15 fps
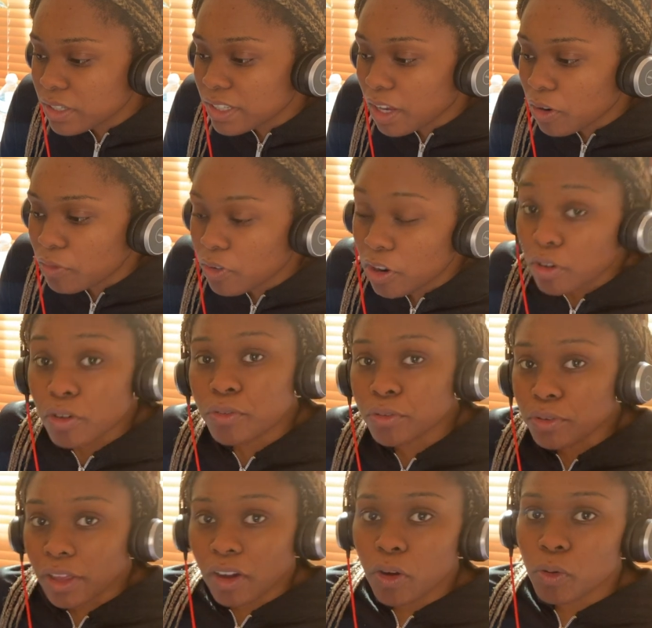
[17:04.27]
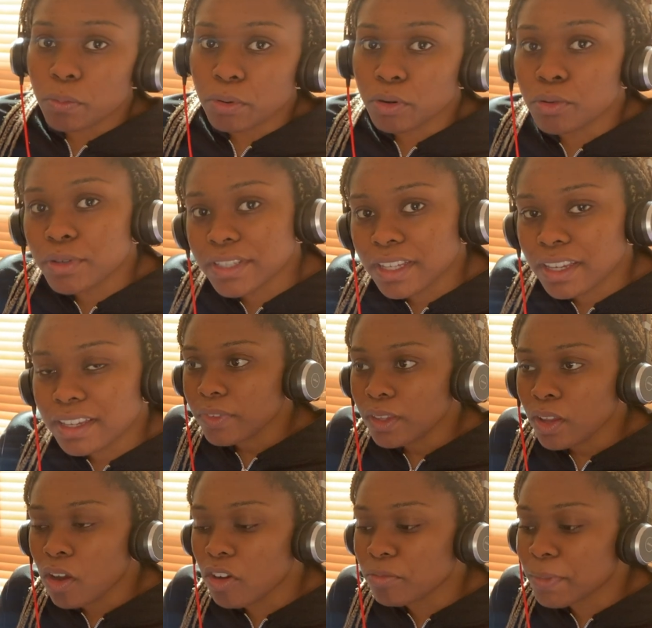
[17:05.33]
now I've got to go through that whole process
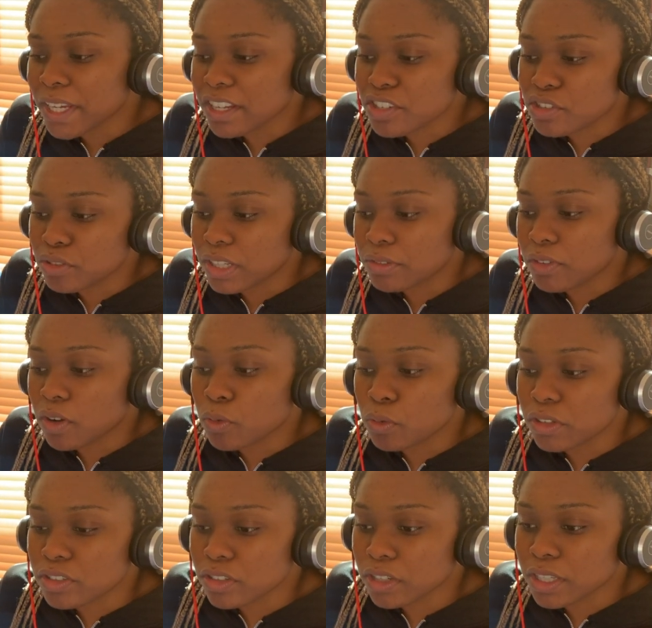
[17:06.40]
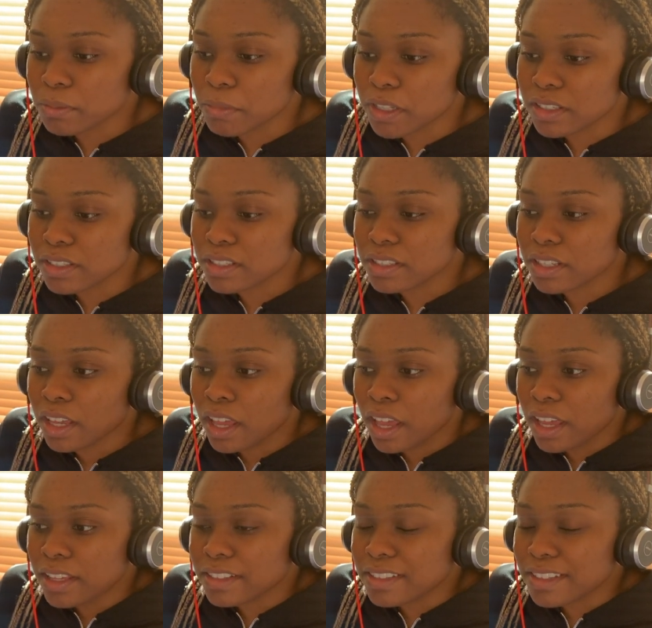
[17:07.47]
of making sure they've got all the documents
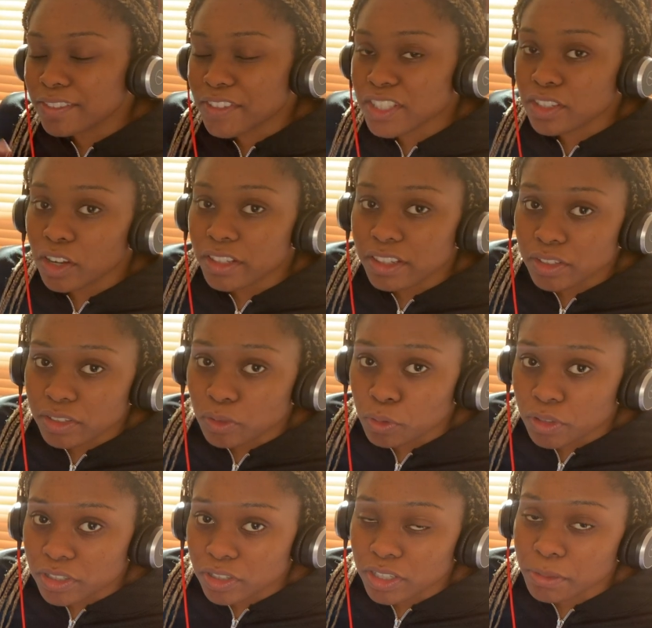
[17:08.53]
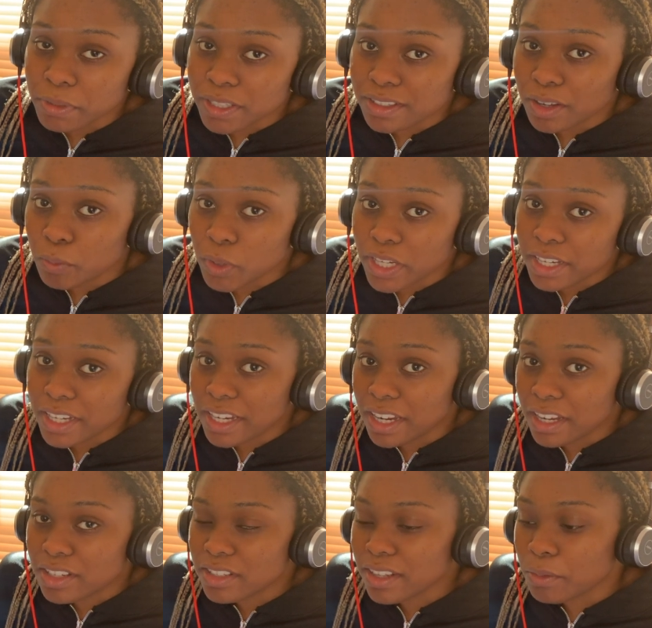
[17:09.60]
and they've signed all the documents that we
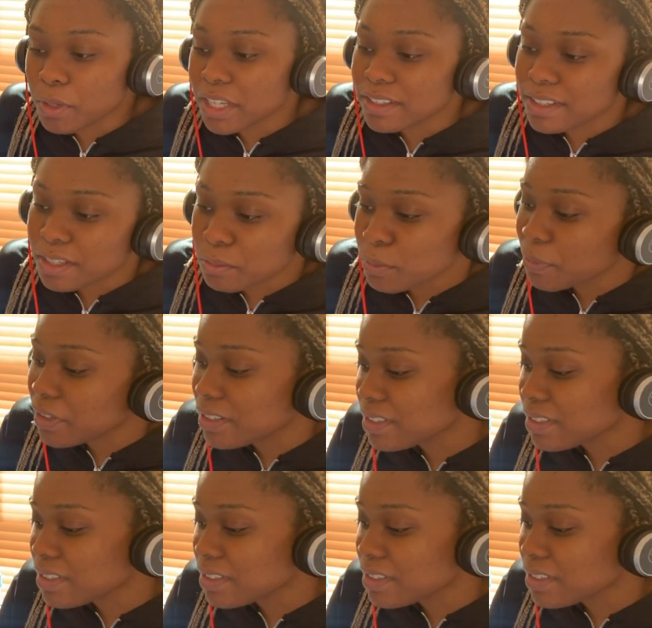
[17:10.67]
need so that we can set them up on the